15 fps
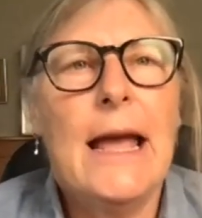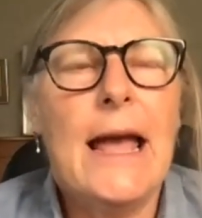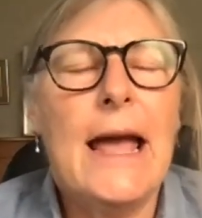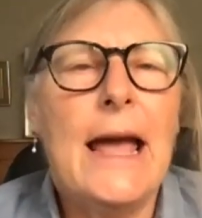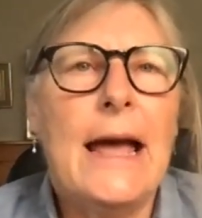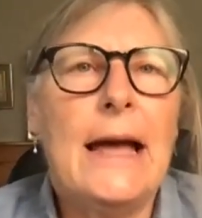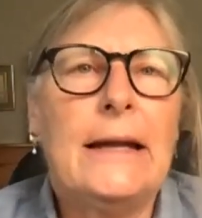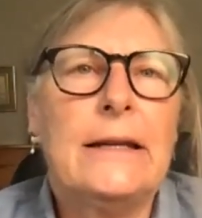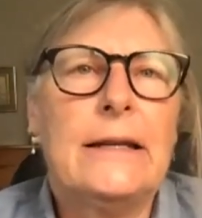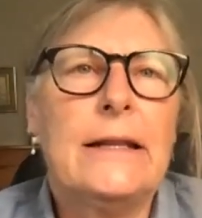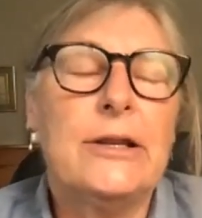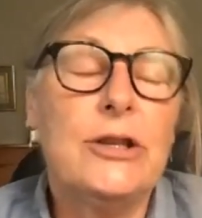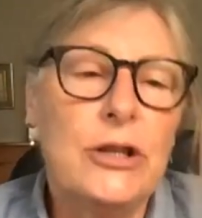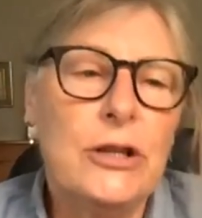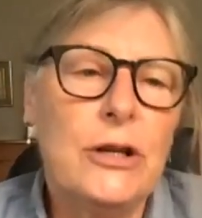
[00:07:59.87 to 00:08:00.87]
And
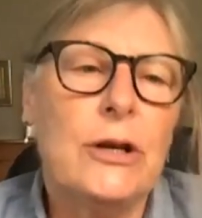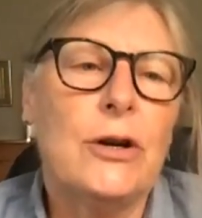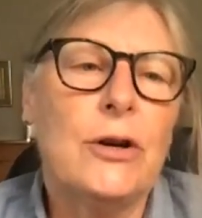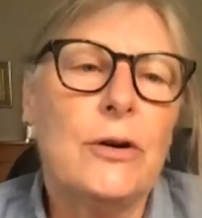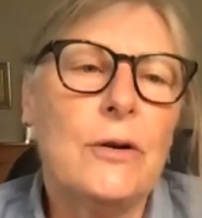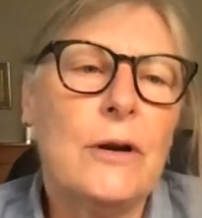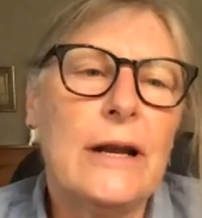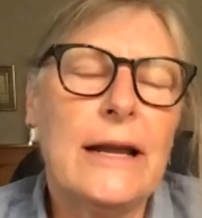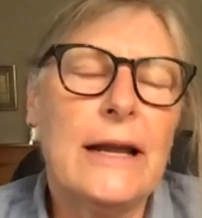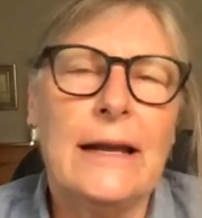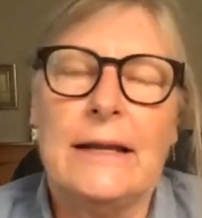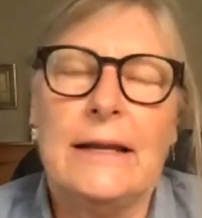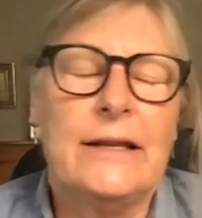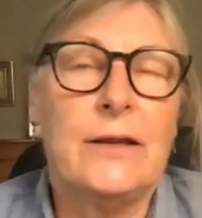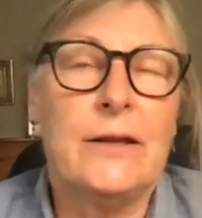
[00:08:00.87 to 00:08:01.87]
this year
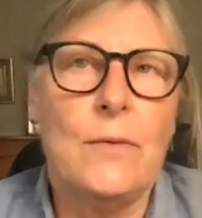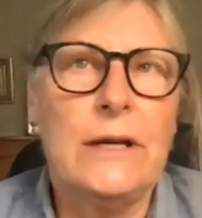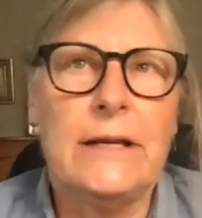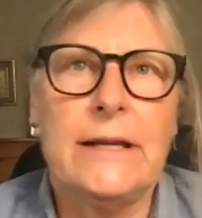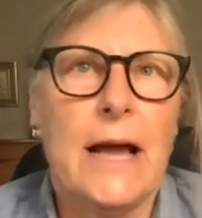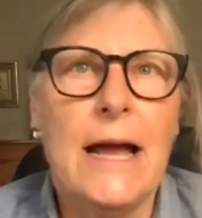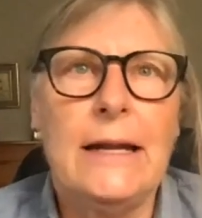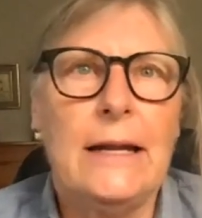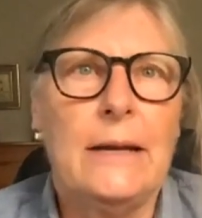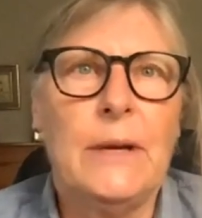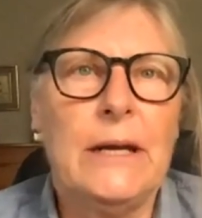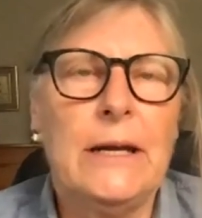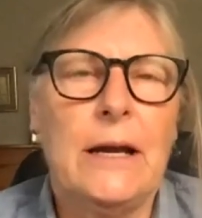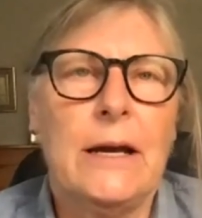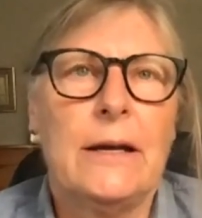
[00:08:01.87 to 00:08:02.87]
it's so exciting
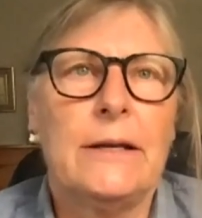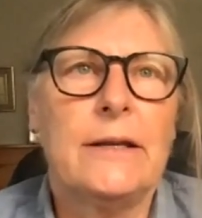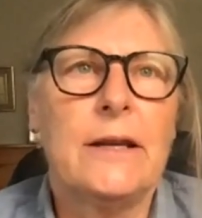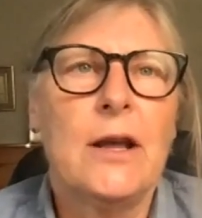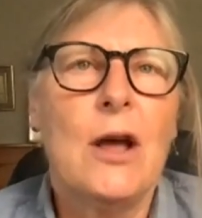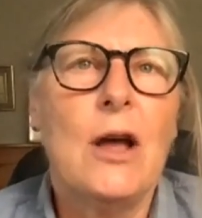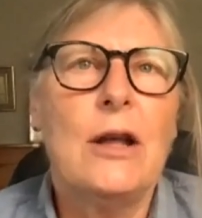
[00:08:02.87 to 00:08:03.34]
because